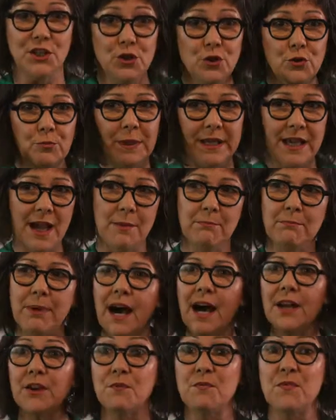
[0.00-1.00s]
You become
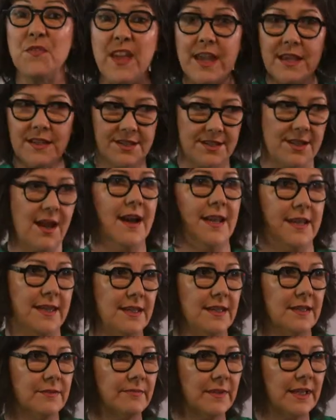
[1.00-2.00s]
part of their
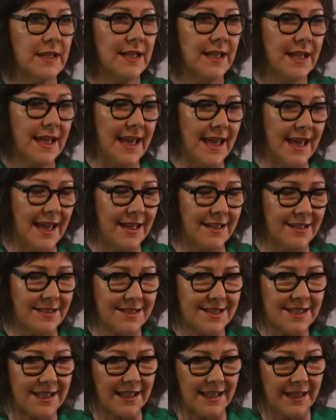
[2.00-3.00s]
psyche.
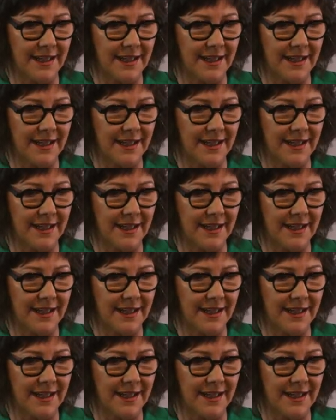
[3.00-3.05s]
And